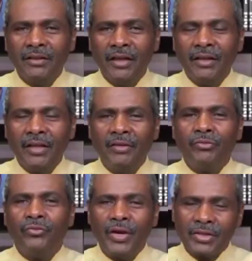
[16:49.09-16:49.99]
and
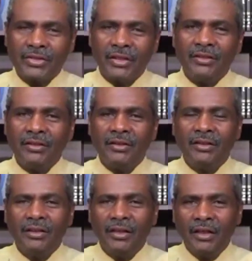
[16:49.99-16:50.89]
invested
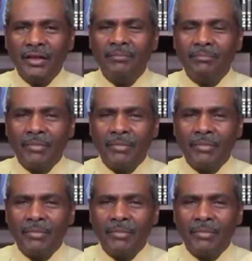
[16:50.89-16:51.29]
in